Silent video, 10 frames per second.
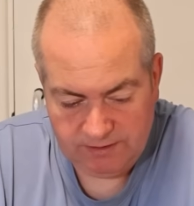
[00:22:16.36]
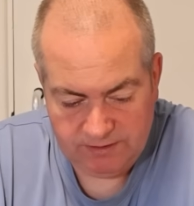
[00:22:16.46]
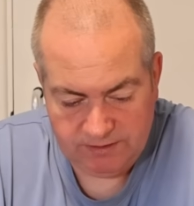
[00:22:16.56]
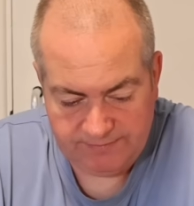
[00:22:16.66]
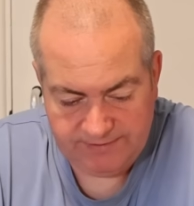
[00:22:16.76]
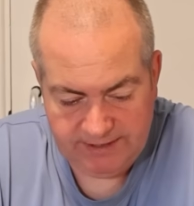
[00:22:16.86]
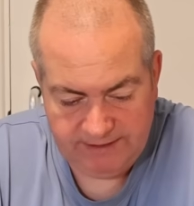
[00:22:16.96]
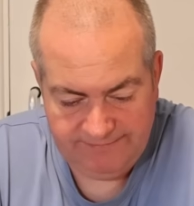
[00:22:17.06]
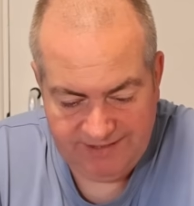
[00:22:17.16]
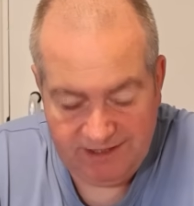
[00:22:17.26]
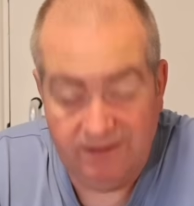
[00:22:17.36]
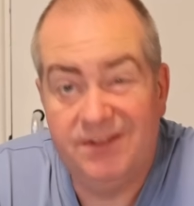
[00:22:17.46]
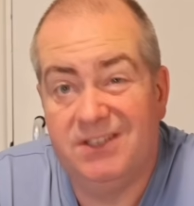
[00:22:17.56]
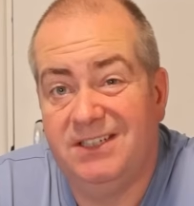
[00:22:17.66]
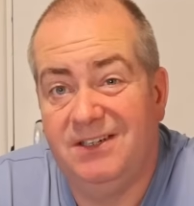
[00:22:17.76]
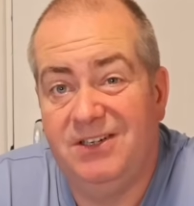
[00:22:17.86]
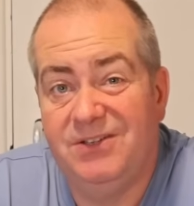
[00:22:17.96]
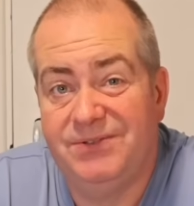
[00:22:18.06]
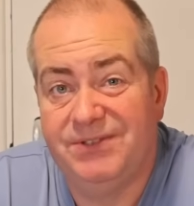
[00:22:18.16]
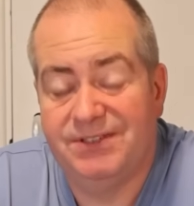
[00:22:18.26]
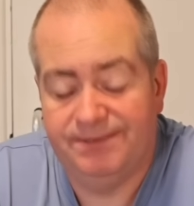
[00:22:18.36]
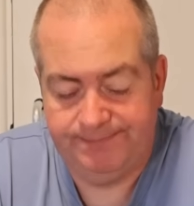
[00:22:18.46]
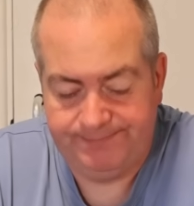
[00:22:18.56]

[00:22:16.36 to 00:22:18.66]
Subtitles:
because I've seen a video of this in use.